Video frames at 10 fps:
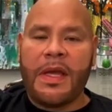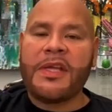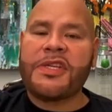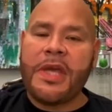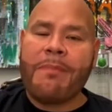
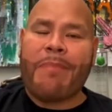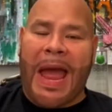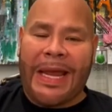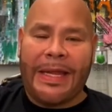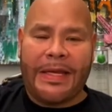Is she
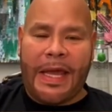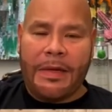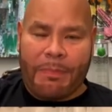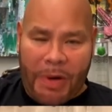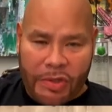banging
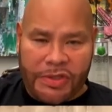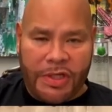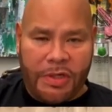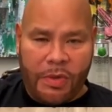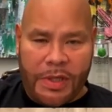in
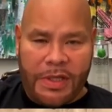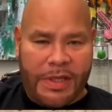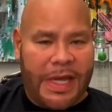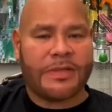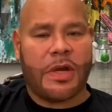person, Louis?
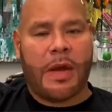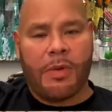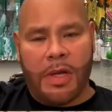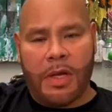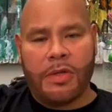That's all I
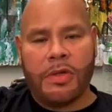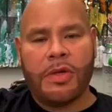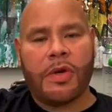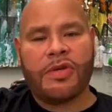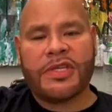want.
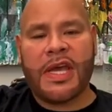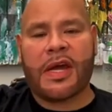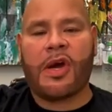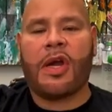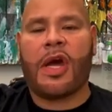You know, you see
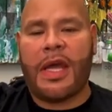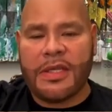a girl on